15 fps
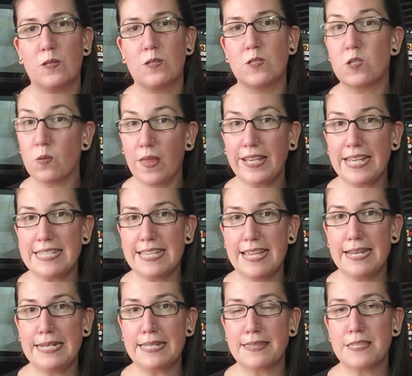So like I
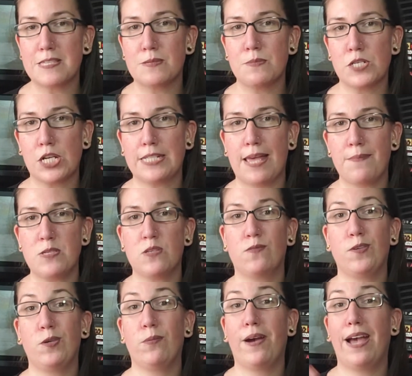said, this Michel Thomas
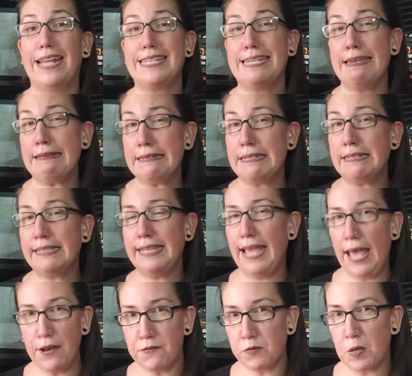review technically
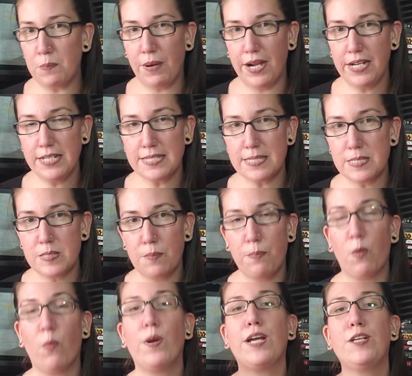had 4 parts,
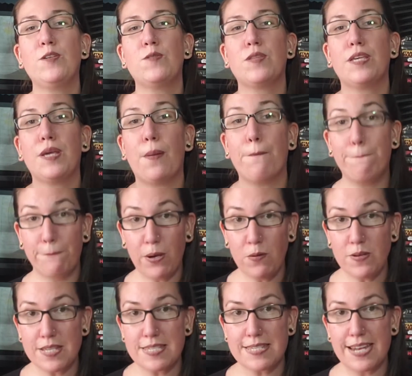but we're going to do the
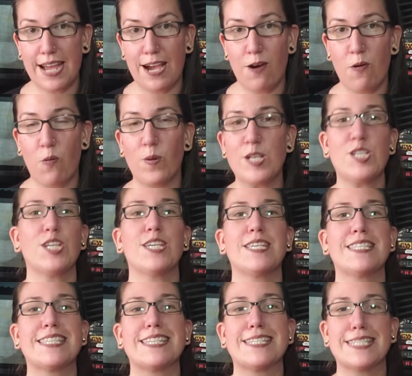bonus now, which
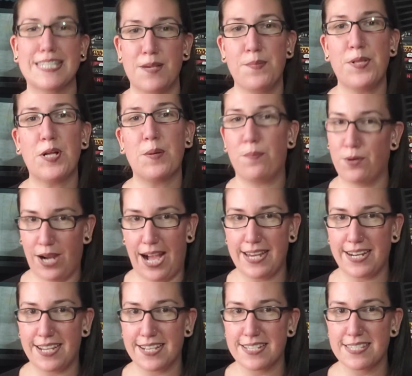is similar
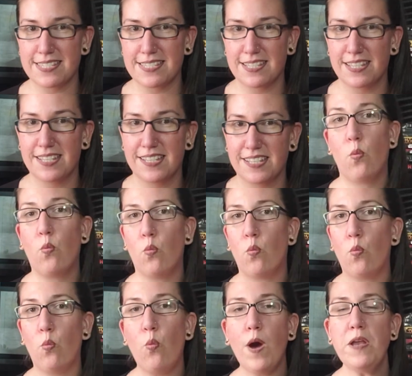products.
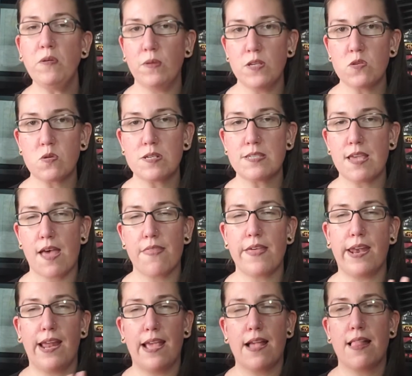One resource
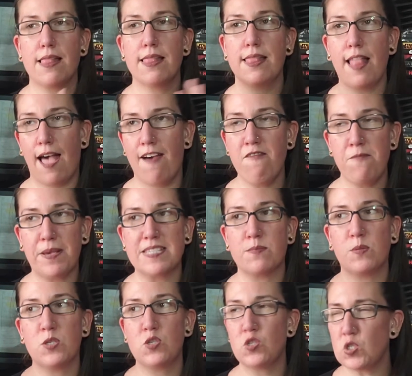that I love because I'm
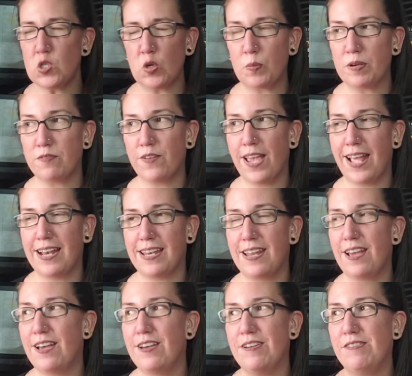a super fan
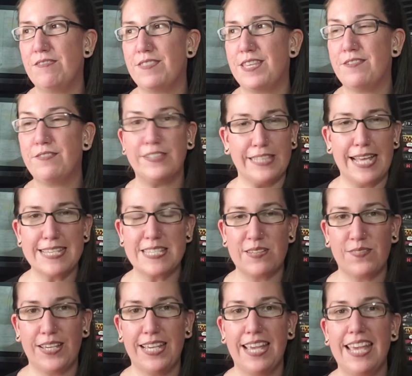of the
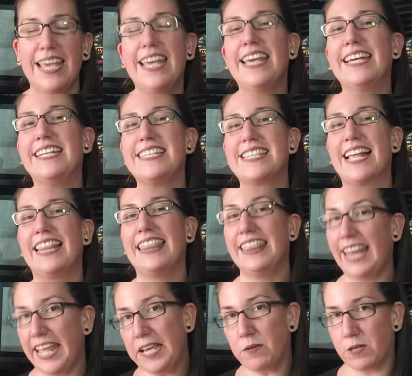philosophy is
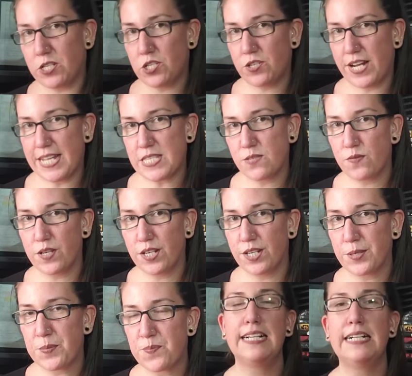language transfer.
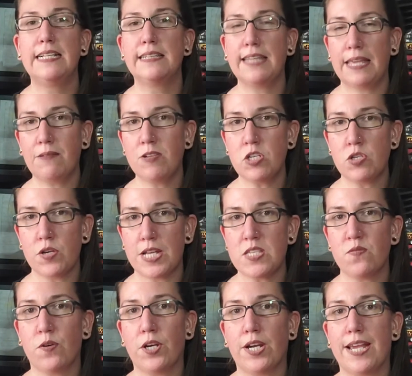Language
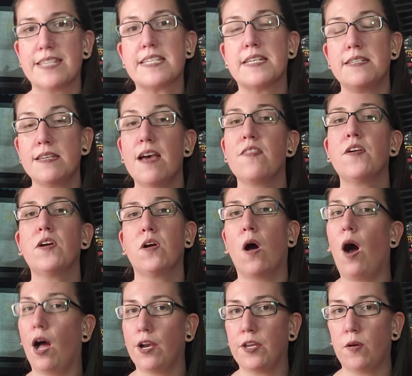transfer is another
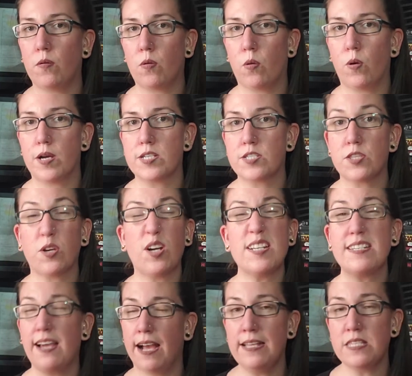audio course. There are
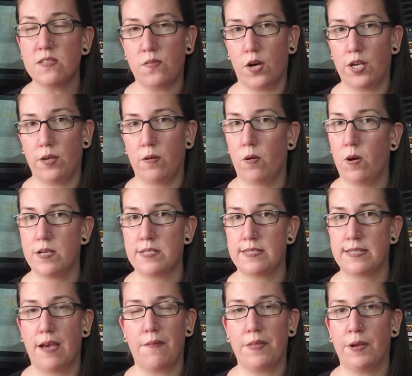tons of audio courses
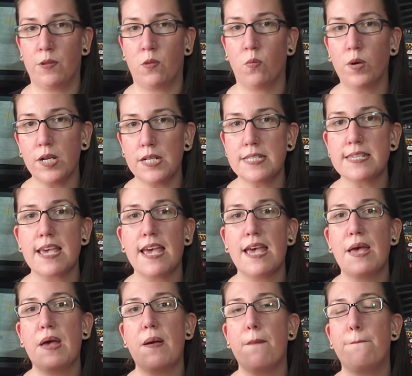out there in the world,
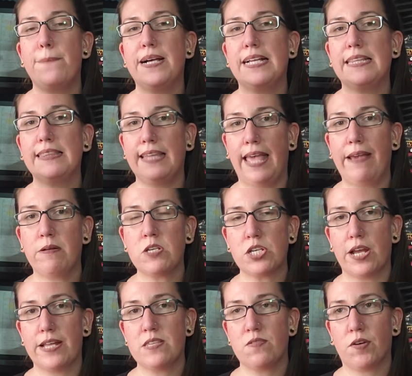but language
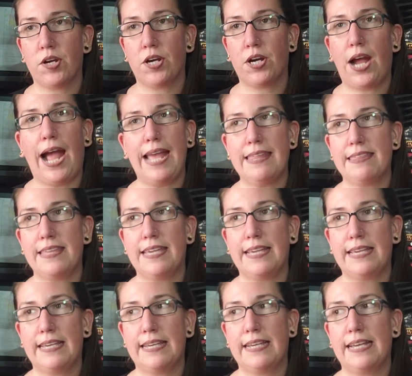transfer, I think,
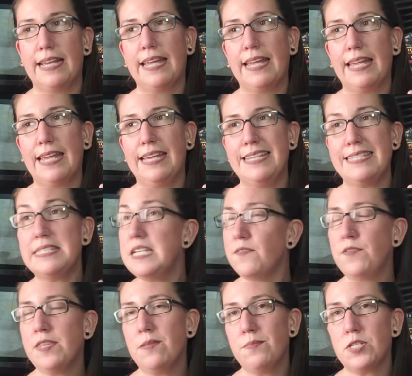is
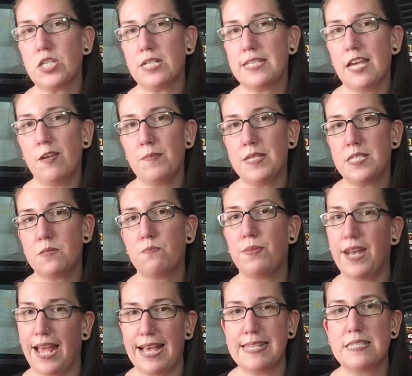different than Michel Thomas, but
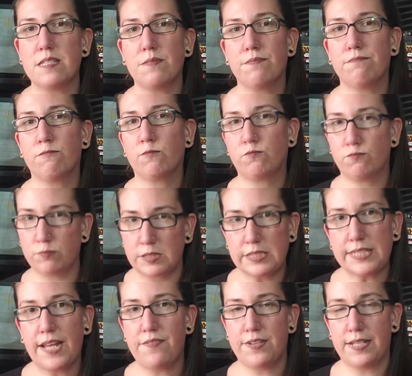has some
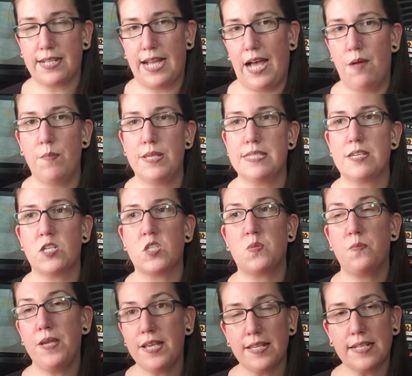stuff in common, such as
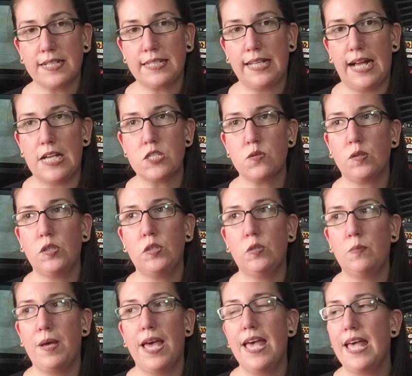being in a
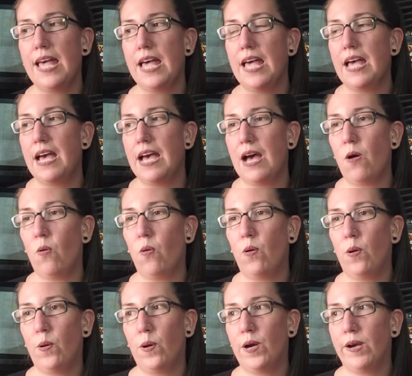classroom
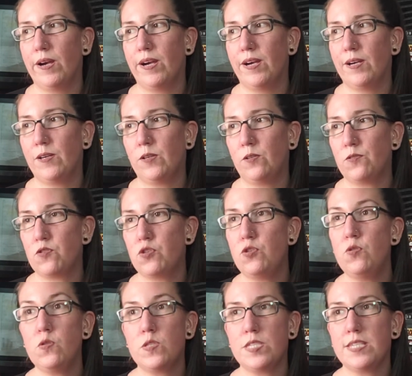or
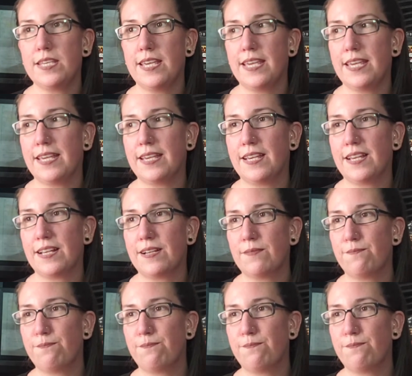using